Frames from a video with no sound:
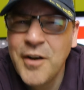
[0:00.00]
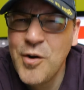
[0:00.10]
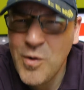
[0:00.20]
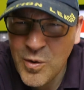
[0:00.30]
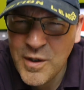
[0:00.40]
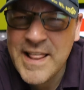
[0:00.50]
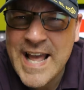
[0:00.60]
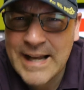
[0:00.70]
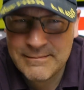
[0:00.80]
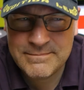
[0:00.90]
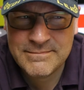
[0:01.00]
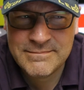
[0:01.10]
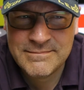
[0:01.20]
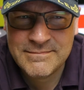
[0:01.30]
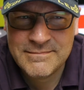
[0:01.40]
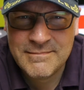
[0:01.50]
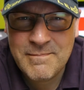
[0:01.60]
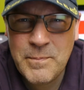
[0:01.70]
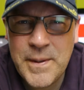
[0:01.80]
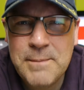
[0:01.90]
Not only that,
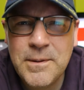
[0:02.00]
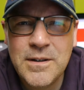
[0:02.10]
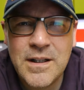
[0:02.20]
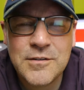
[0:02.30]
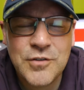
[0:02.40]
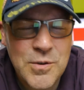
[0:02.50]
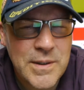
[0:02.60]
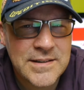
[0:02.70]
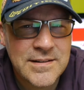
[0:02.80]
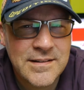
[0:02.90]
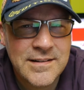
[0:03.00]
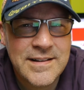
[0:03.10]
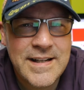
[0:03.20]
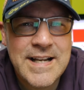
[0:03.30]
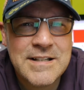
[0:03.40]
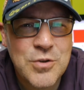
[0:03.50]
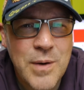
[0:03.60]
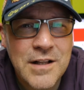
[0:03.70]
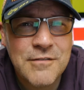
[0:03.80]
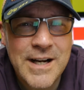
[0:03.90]
people do it in
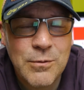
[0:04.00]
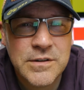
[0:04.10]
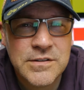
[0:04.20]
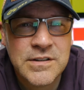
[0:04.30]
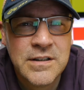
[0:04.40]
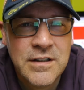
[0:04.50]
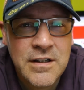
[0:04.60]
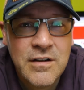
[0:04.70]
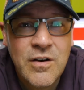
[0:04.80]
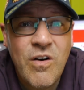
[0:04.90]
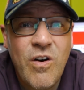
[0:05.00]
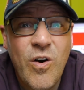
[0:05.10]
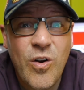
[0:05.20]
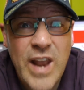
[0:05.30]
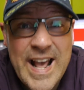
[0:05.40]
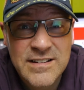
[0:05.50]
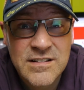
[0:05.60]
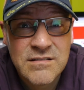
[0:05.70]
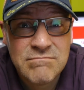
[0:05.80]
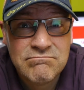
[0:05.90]
12 hours or less.